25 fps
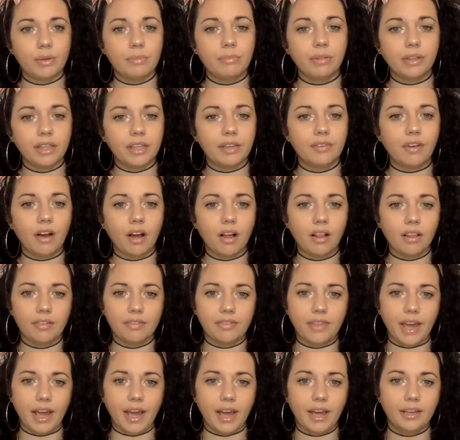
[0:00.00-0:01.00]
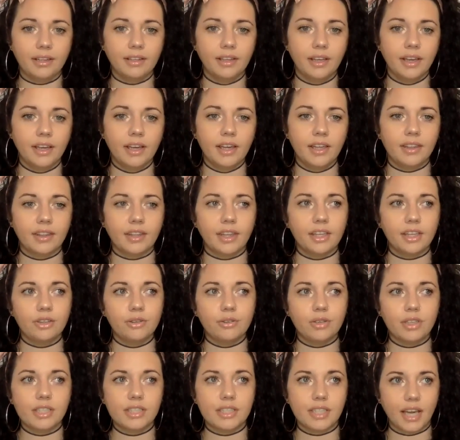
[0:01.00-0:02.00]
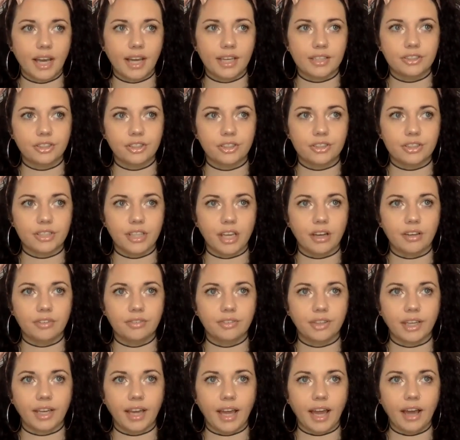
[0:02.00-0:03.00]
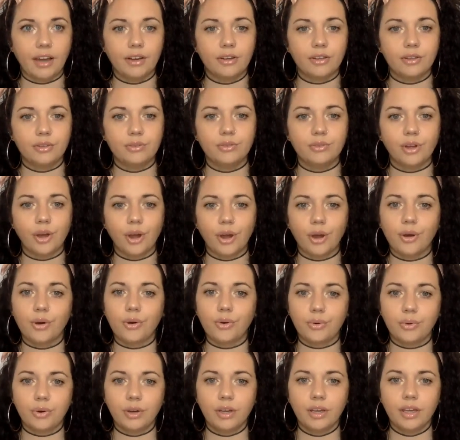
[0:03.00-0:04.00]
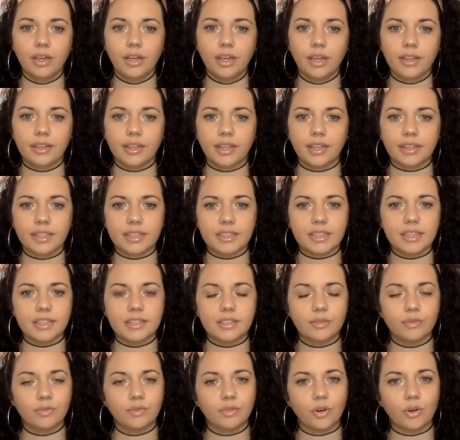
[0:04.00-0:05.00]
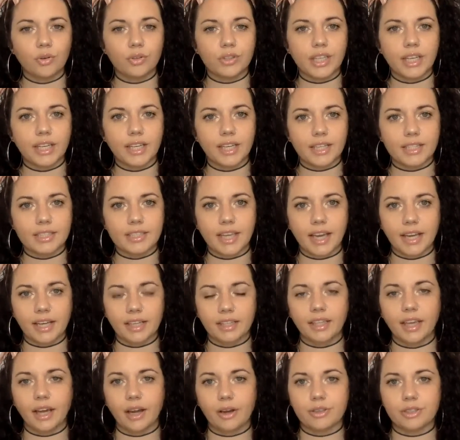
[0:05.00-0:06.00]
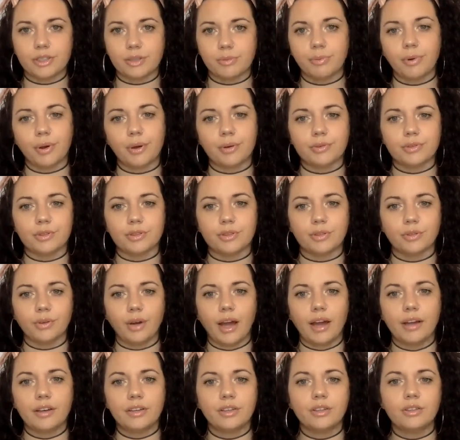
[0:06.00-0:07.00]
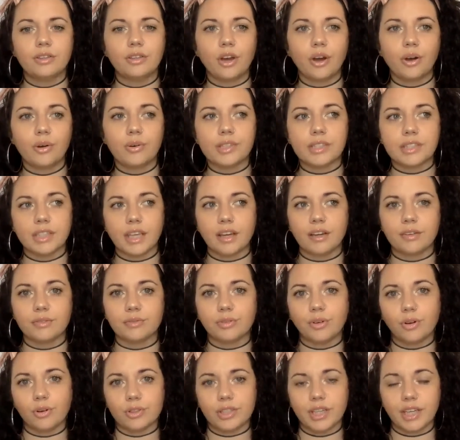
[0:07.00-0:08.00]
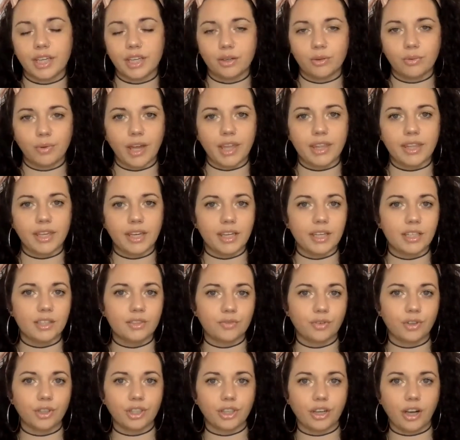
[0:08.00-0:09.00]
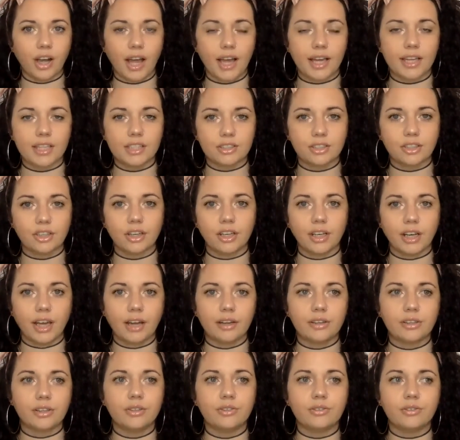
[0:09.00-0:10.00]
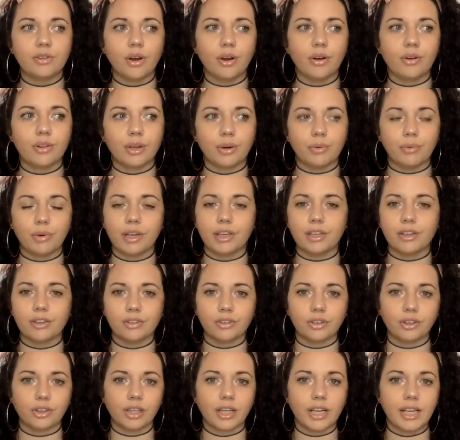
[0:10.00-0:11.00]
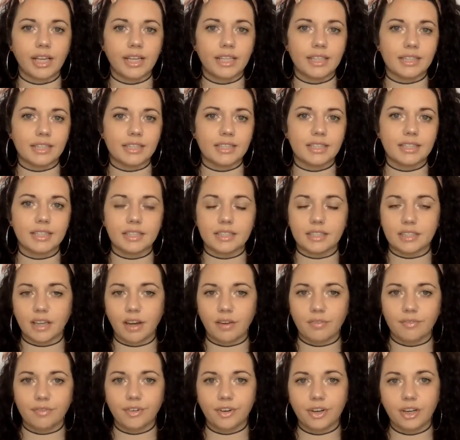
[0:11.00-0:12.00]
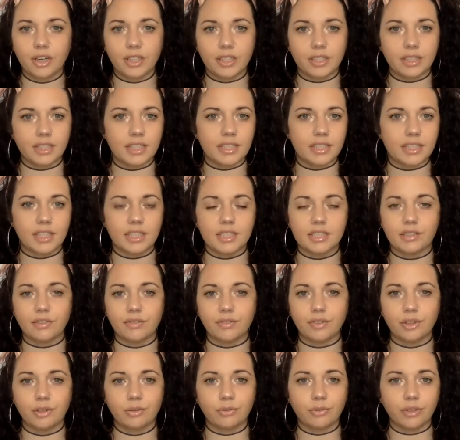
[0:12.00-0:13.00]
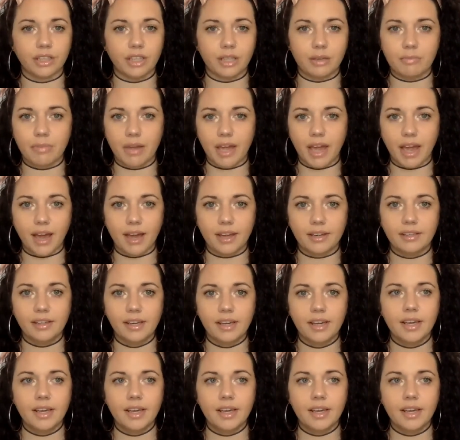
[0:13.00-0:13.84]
believe all of that, then you need to ask yourself, like, how do you know that this isn't folding exactly how it's supposed to? How do you know it's not unfolding in a way that is for your highest good? How do you know that what you're learning in this discomfort and these things that feel really bad